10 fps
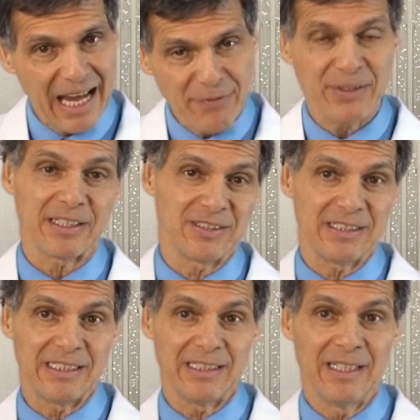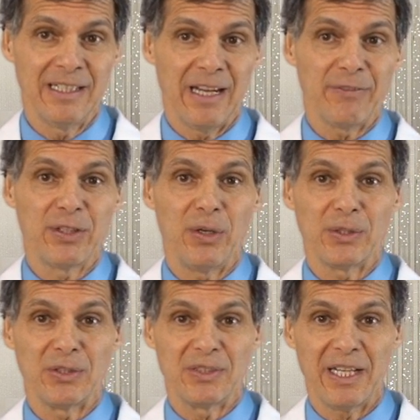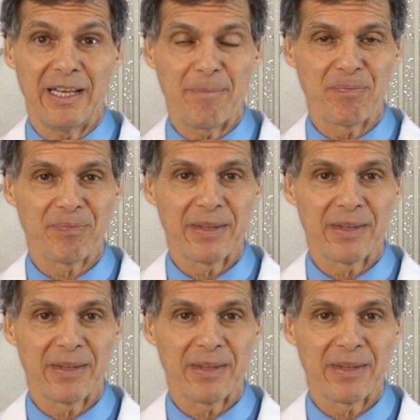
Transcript: efficacy of CoQ10?